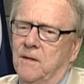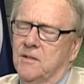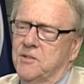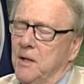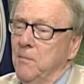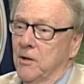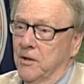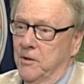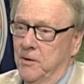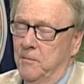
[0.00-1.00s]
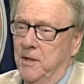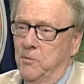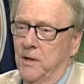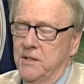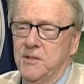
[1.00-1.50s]
similar in, in many
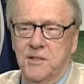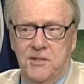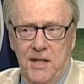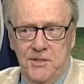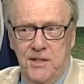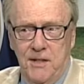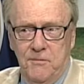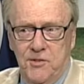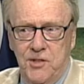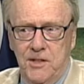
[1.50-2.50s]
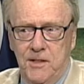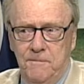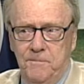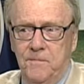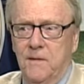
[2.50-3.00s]
ways to Southside Virginia,
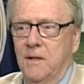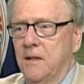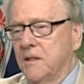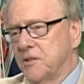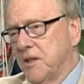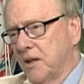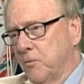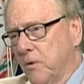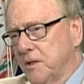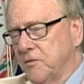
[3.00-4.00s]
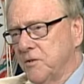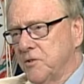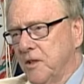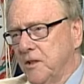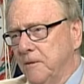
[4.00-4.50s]
to Southwest
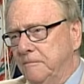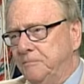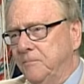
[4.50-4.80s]
Virginia.